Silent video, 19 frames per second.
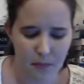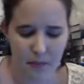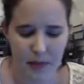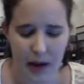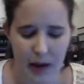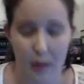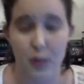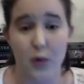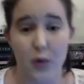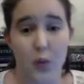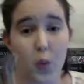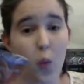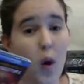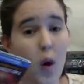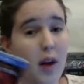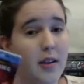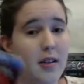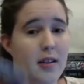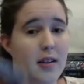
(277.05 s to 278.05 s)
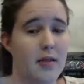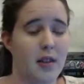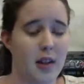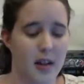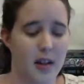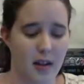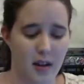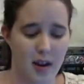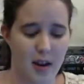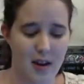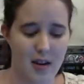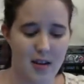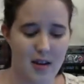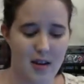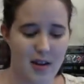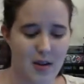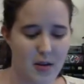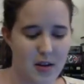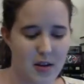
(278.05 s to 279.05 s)
That was one DVD I got, and the
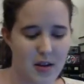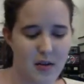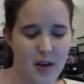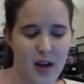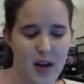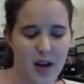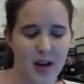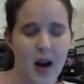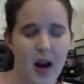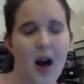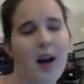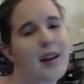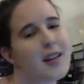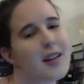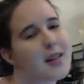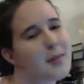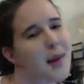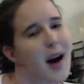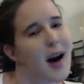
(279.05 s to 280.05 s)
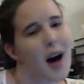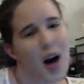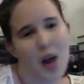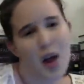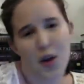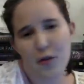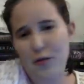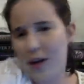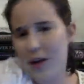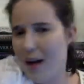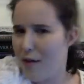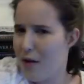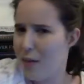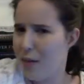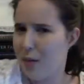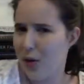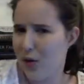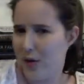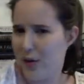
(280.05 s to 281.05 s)
other DVD I got is my other favorite
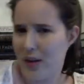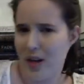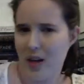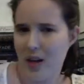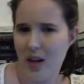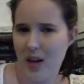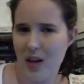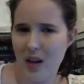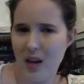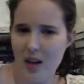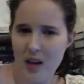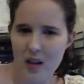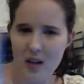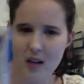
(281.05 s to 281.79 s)
movie,